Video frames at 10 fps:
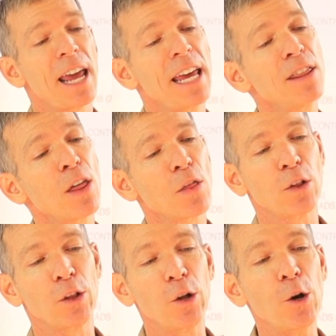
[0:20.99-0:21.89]
In the
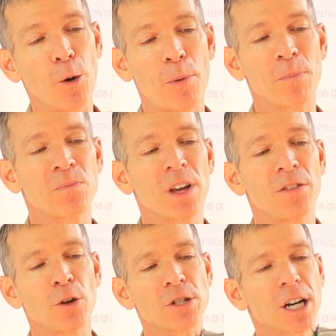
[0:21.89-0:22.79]
loop,
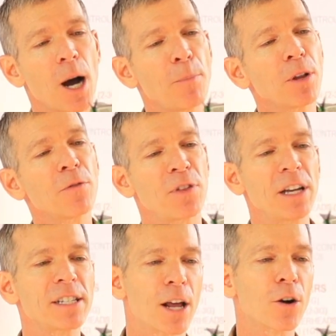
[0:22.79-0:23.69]
there's a couple of
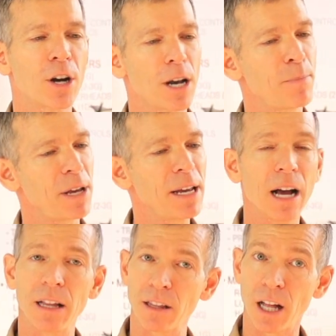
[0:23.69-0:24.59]
things that are gonna be
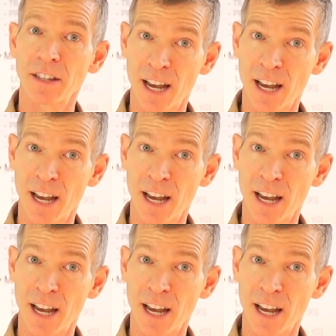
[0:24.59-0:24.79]
uh,